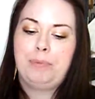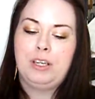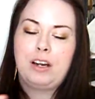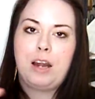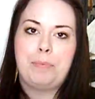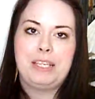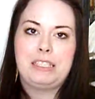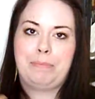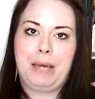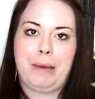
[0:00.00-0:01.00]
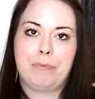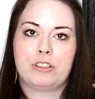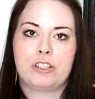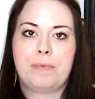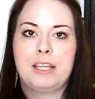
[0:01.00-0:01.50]
put it on a piece of
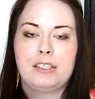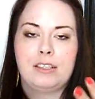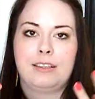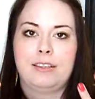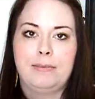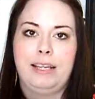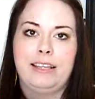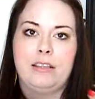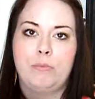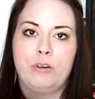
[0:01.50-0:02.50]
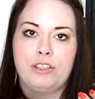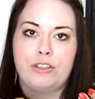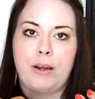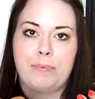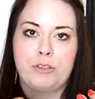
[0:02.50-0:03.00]
paper or something to let the moisture